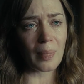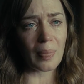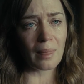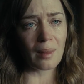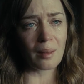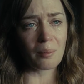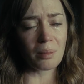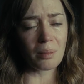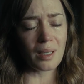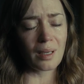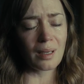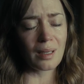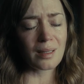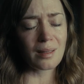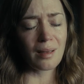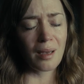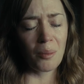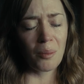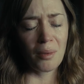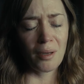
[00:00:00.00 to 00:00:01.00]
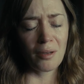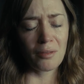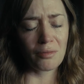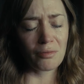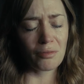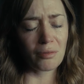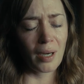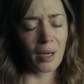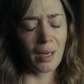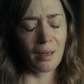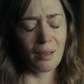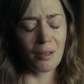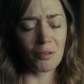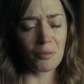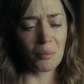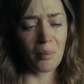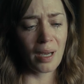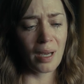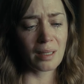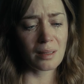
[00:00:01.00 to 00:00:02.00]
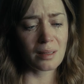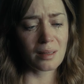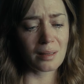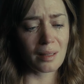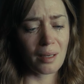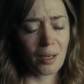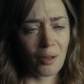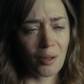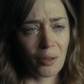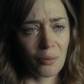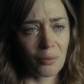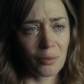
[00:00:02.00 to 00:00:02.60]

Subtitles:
Because I'm afraid of myself.